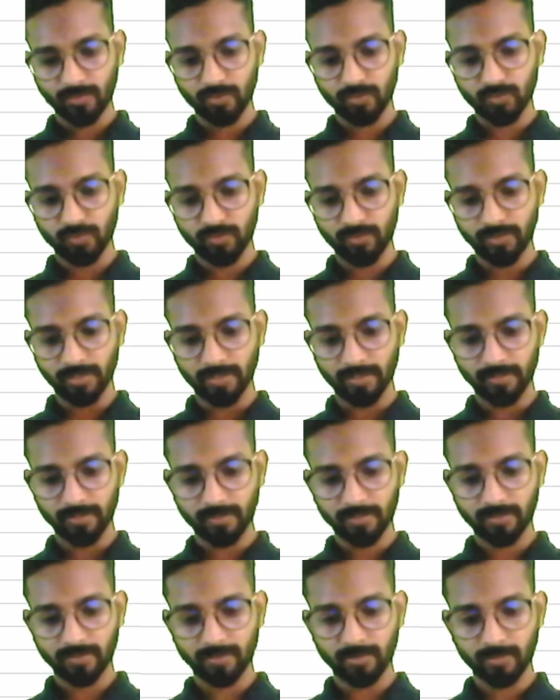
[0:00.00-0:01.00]
owner.
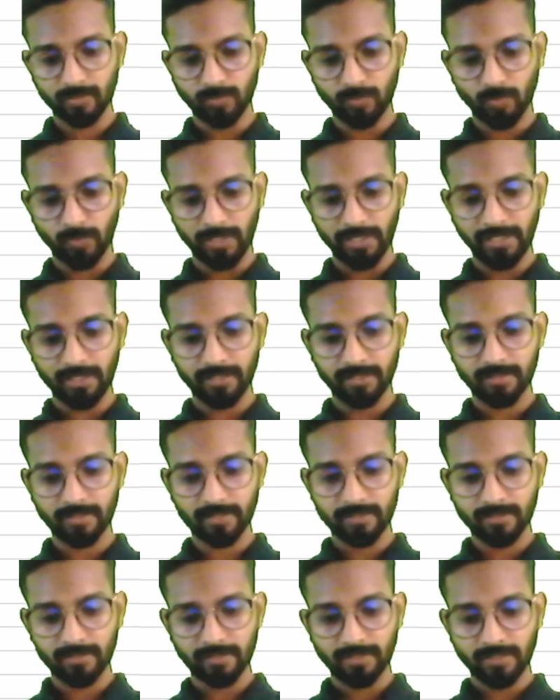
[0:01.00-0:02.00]
Why?
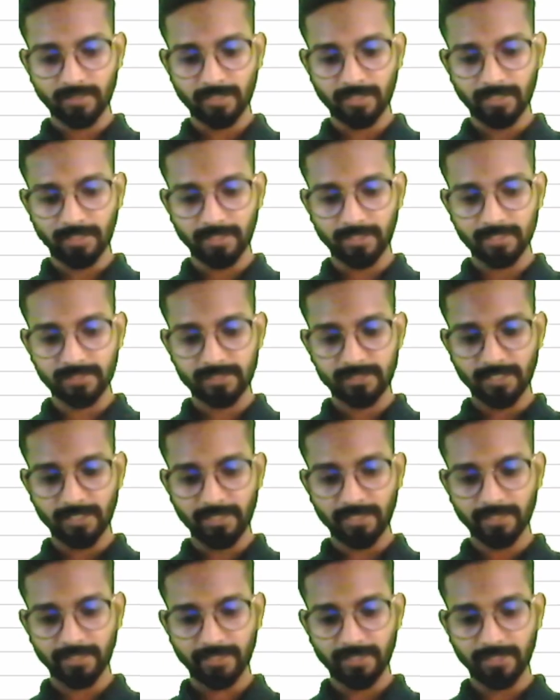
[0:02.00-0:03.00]

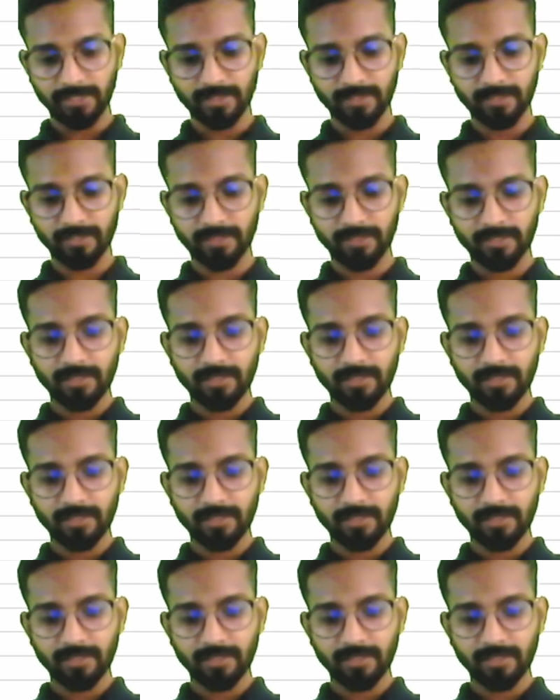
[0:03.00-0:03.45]
Understand again.